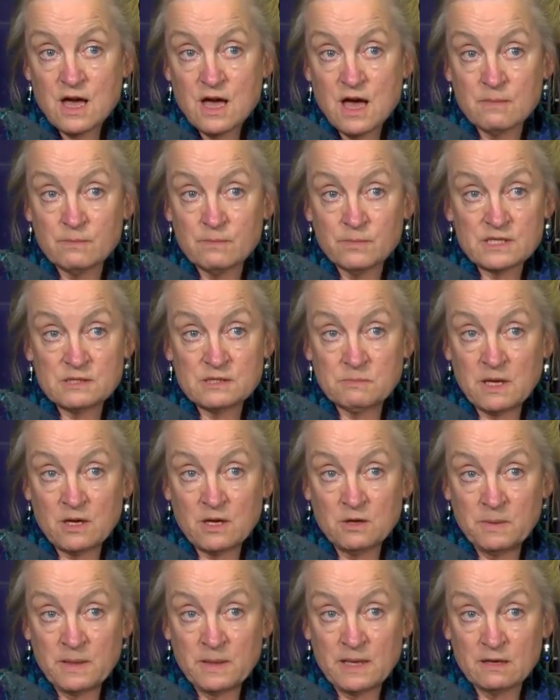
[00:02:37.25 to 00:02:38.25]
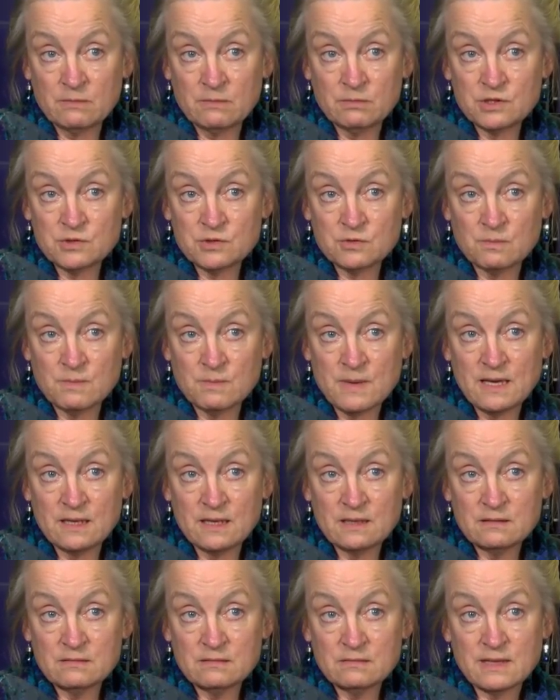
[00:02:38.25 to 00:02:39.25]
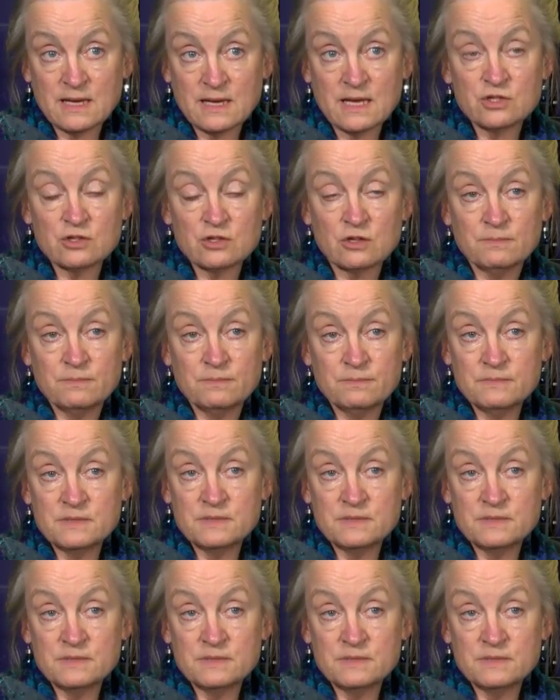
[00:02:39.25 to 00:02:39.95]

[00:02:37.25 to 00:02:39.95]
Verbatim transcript: um, presbyopia, which will make their job